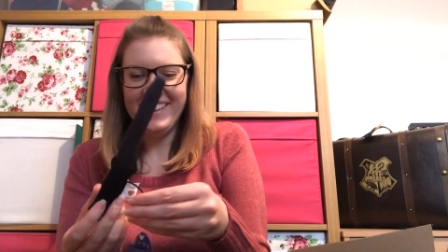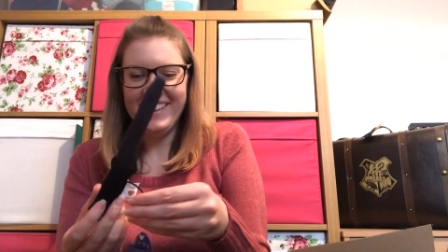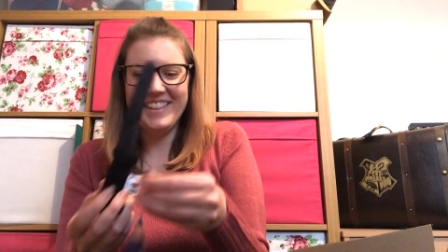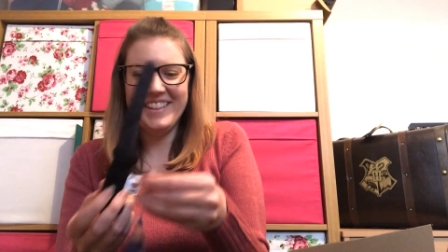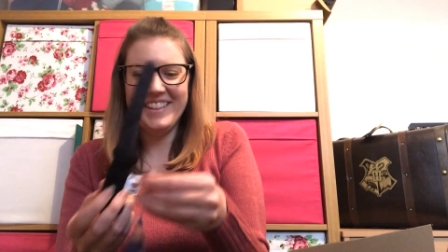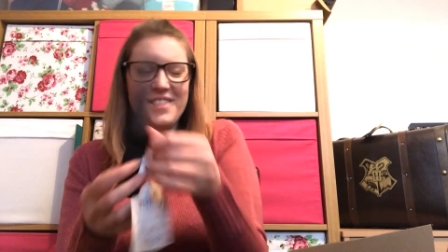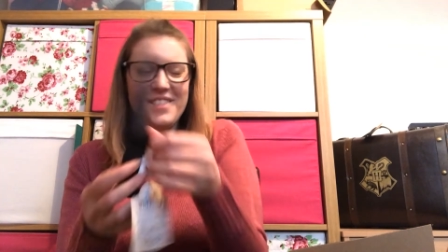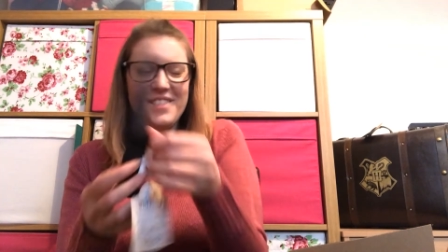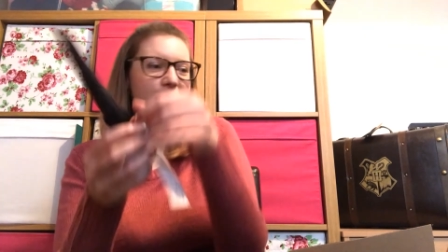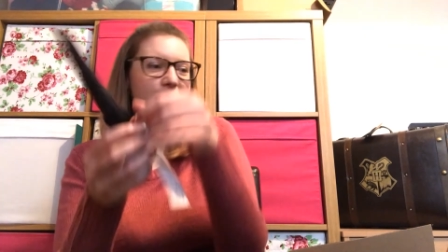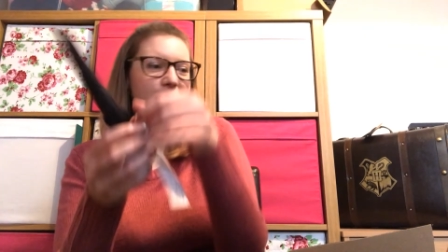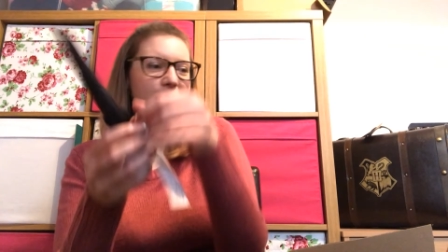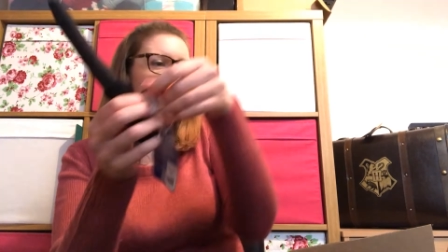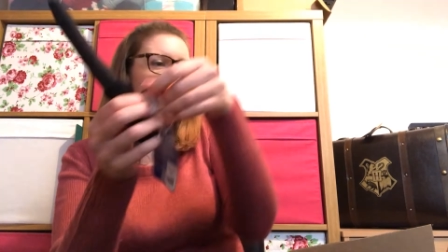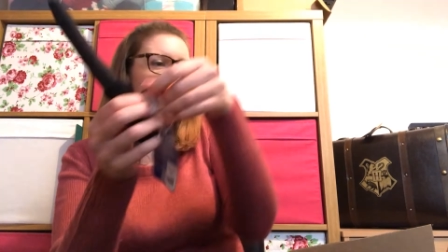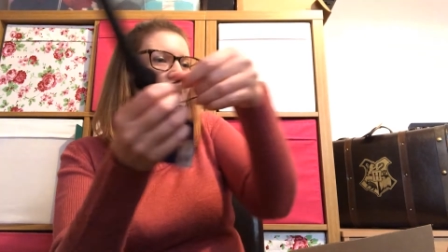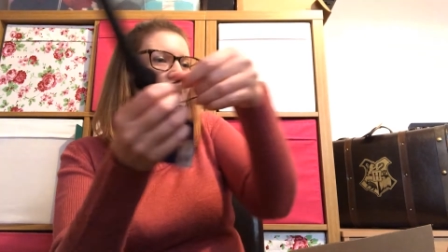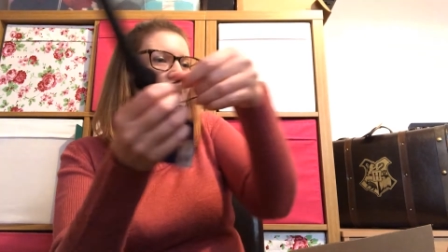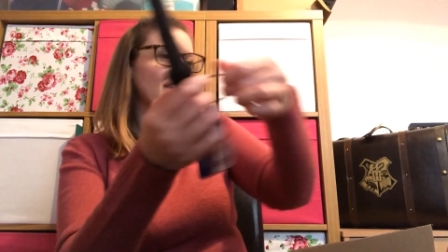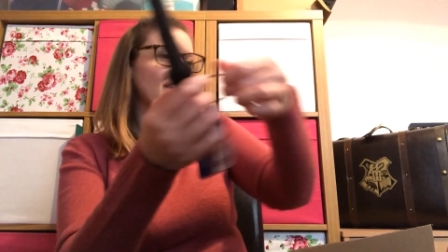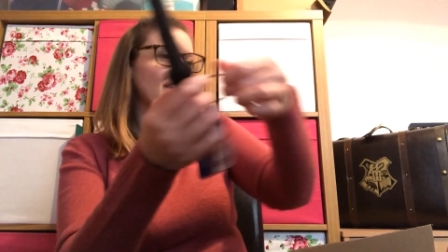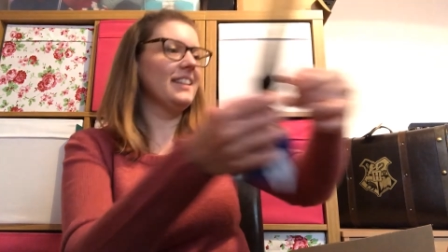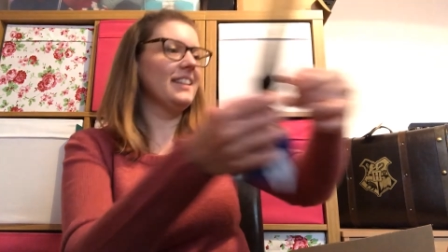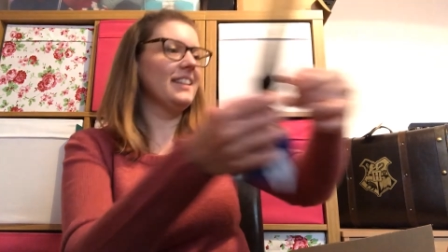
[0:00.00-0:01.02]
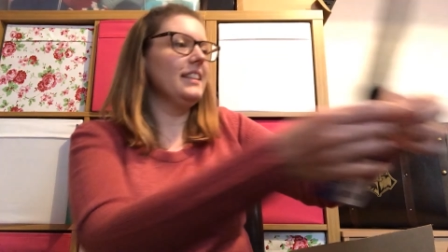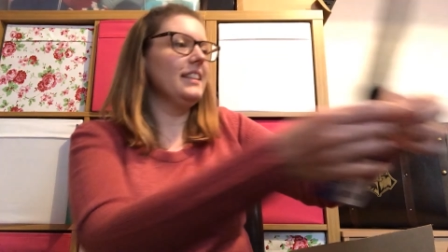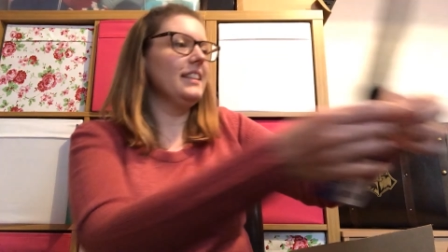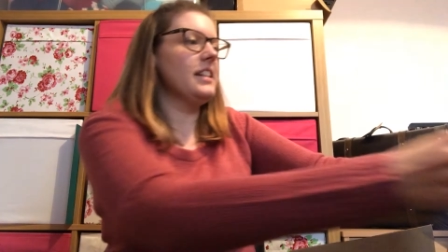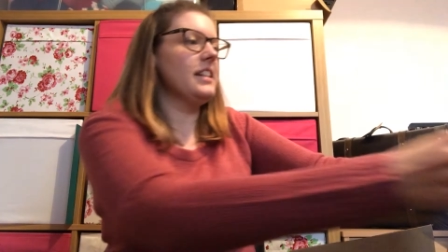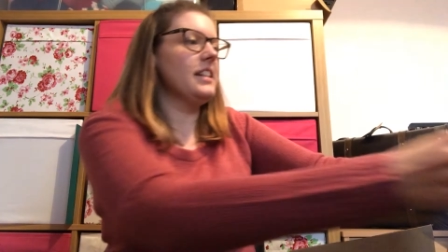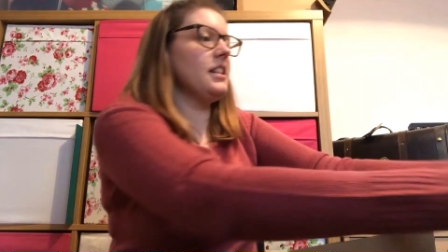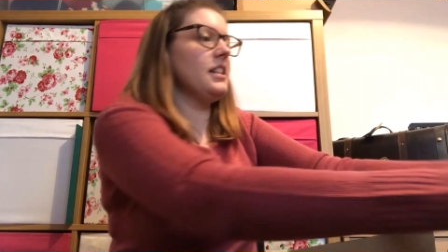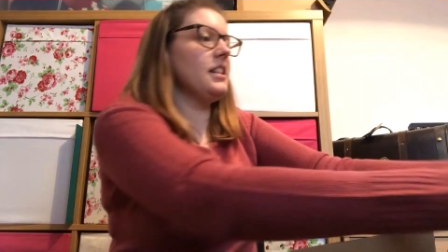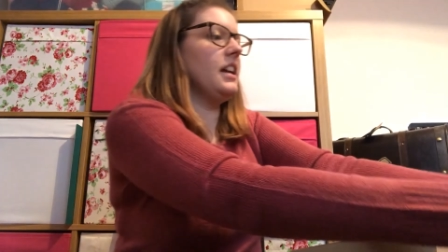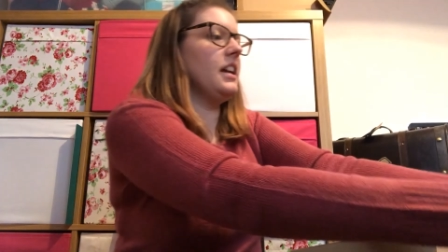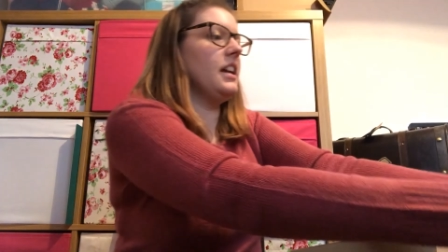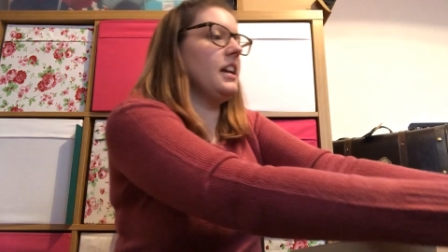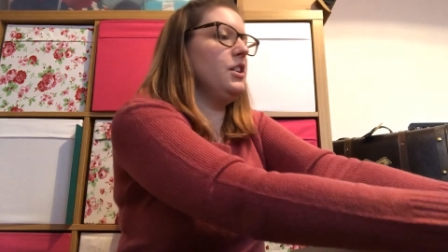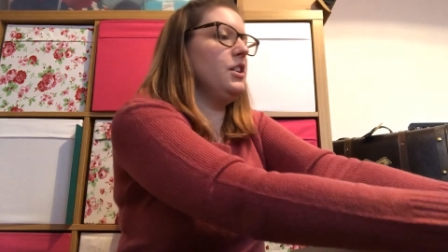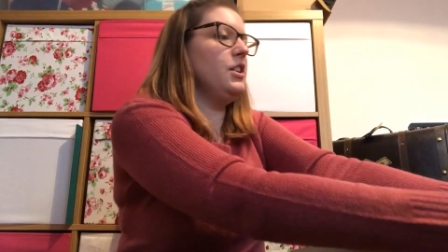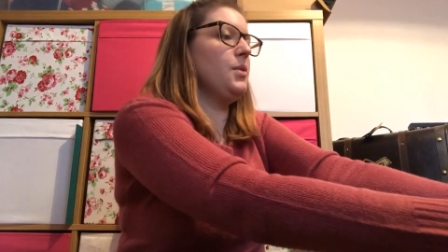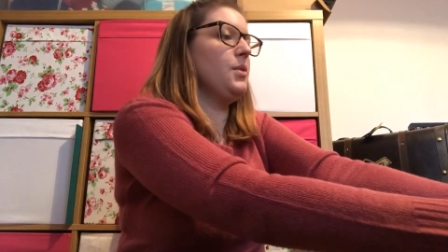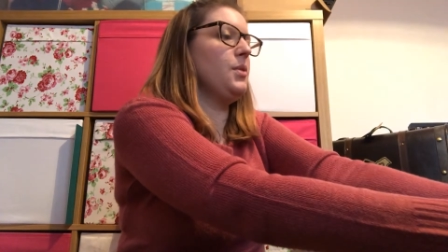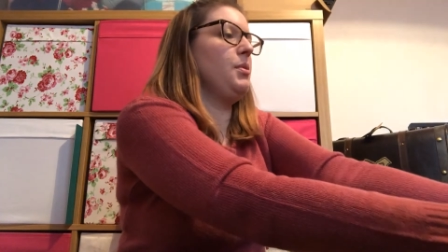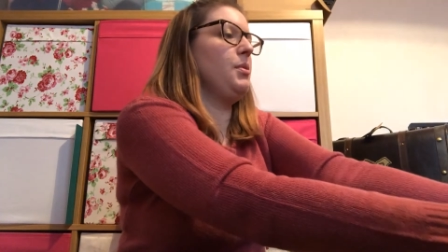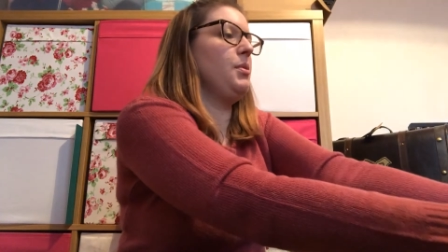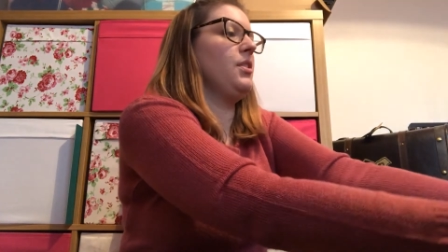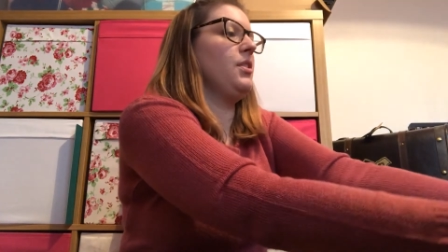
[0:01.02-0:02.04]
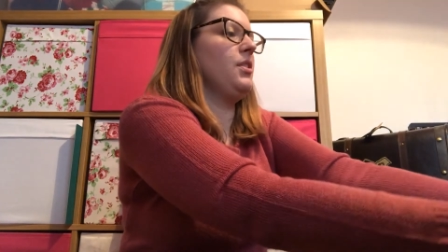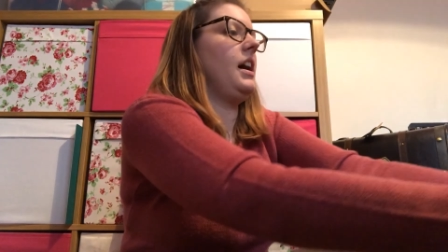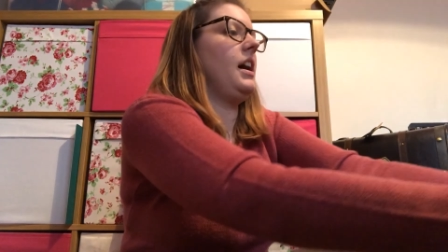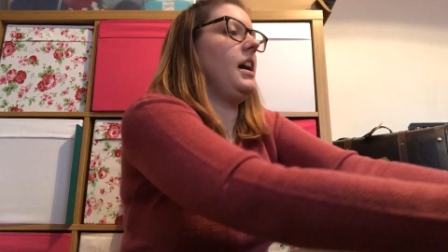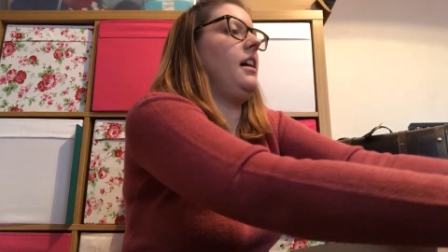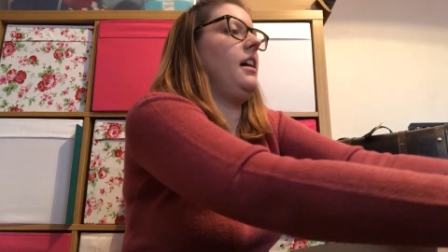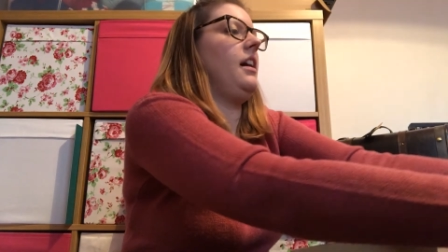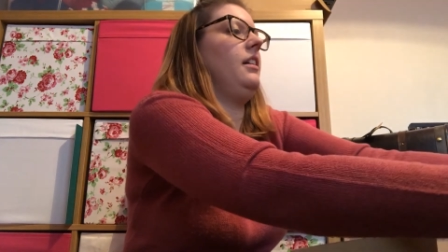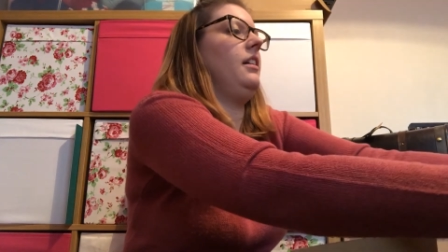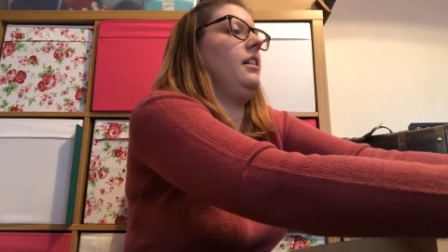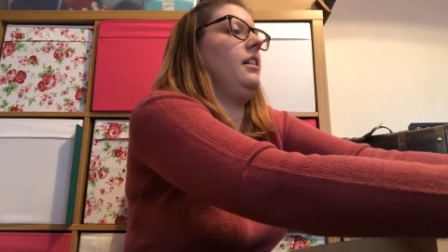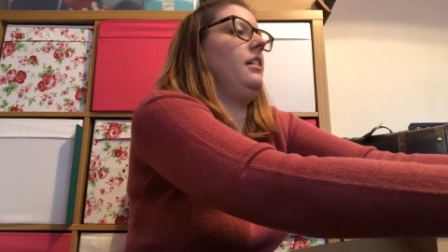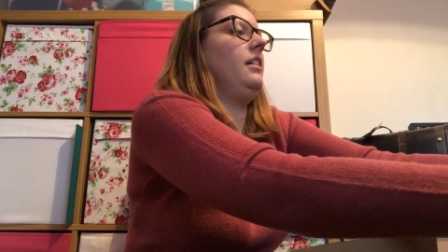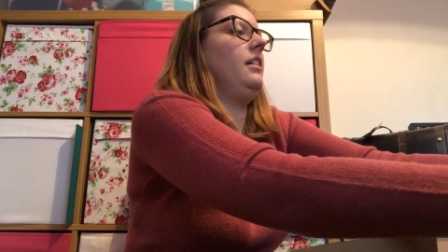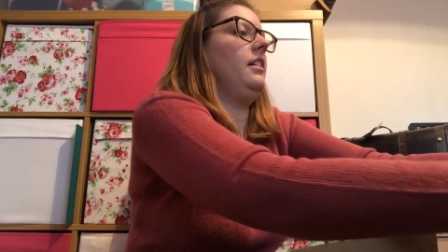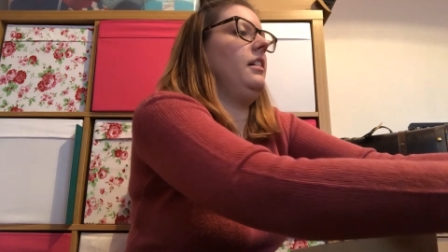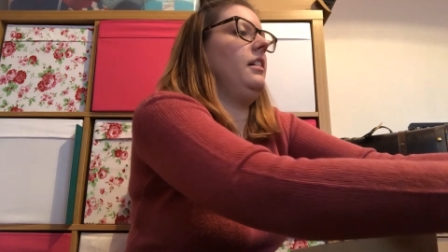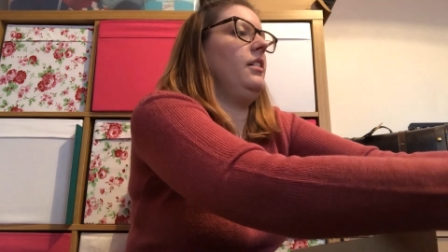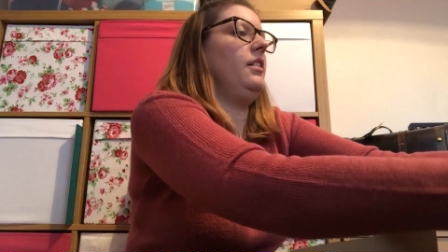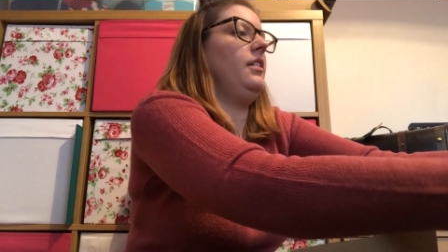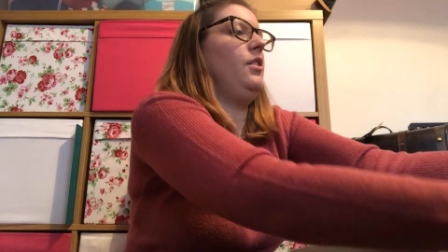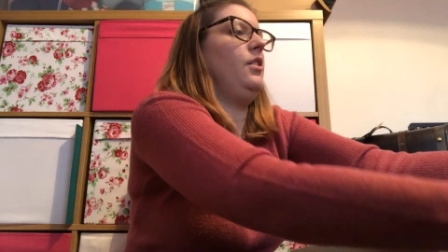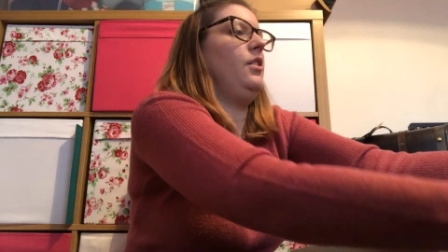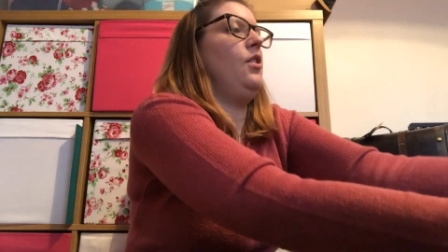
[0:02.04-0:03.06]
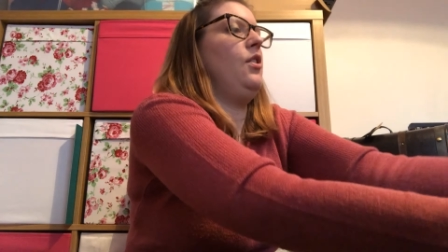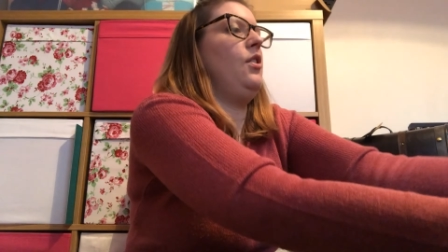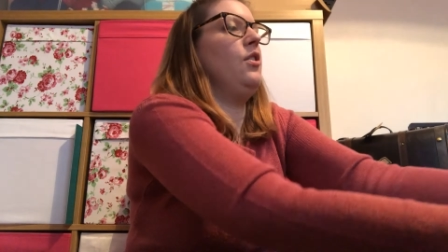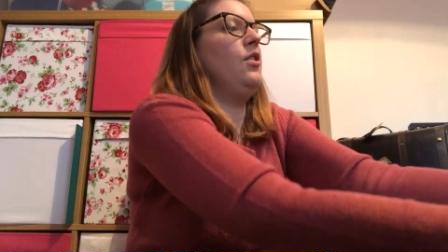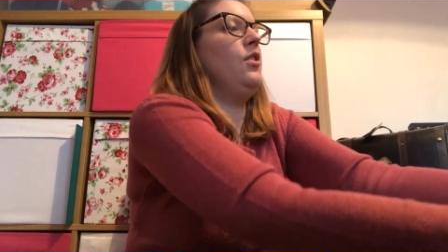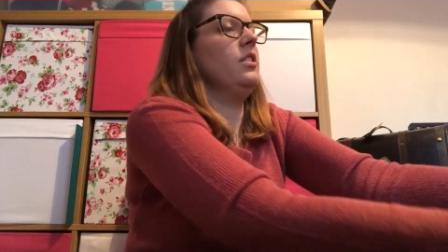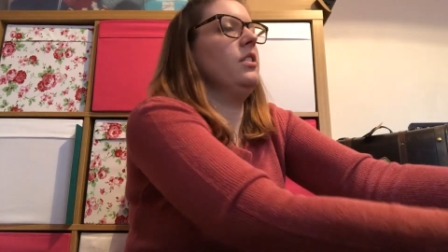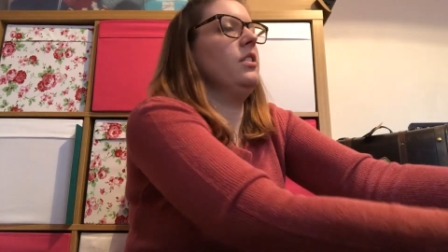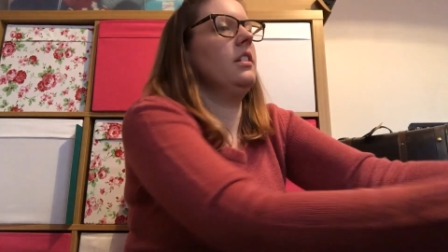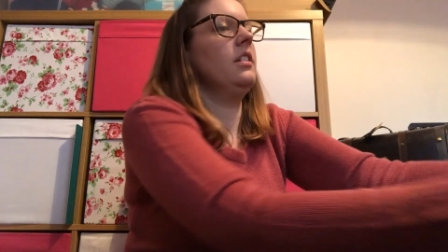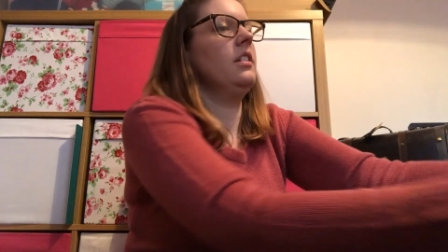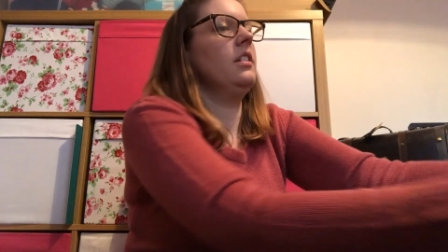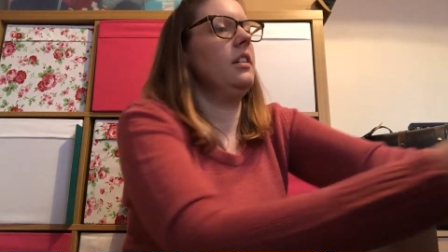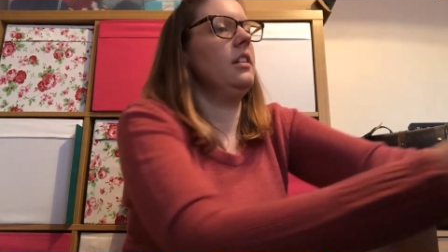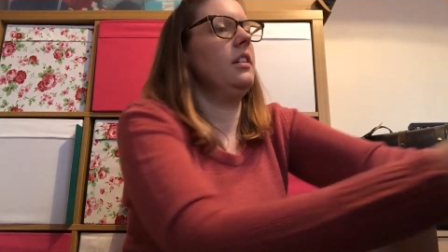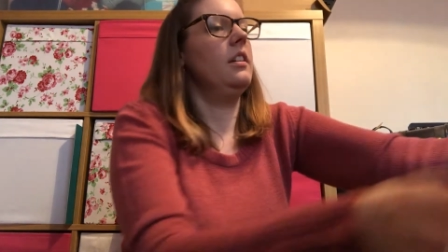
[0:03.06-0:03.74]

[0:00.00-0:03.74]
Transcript: it's a bit bent. So then you can put that on